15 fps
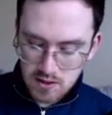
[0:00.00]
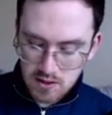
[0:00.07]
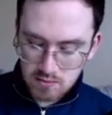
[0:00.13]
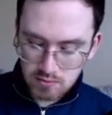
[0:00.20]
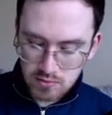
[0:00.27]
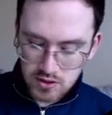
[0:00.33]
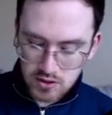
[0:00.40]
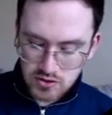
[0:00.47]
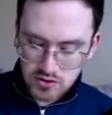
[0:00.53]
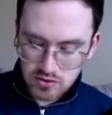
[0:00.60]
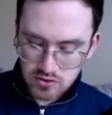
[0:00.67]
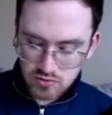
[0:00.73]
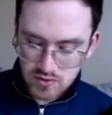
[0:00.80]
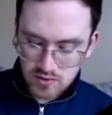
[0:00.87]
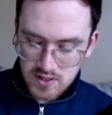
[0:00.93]
plus
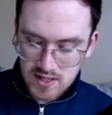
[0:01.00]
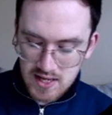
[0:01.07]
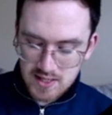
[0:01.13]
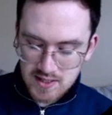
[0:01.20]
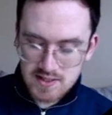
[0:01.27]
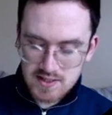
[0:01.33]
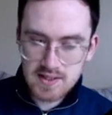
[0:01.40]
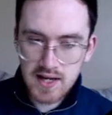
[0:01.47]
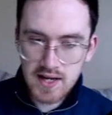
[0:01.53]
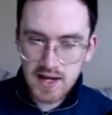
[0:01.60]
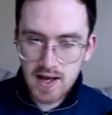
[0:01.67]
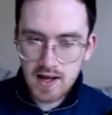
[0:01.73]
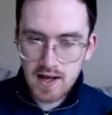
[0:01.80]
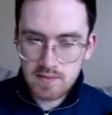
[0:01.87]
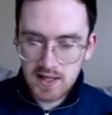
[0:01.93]
3x, and how
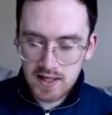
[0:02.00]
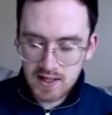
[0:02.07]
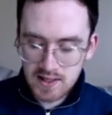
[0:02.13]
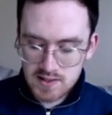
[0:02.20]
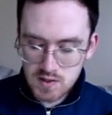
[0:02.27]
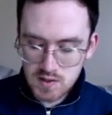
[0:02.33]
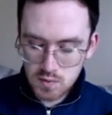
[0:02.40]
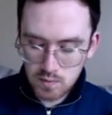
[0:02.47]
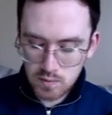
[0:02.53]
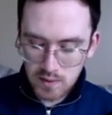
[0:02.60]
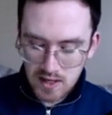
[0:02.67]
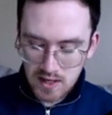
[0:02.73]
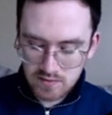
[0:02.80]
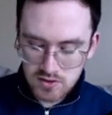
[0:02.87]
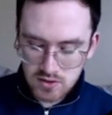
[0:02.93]
many x's would we have
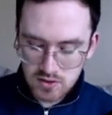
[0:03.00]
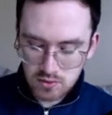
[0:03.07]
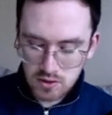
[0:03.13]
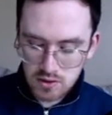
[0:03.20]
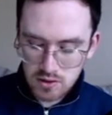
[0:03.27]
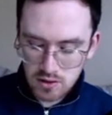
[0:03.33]
in total?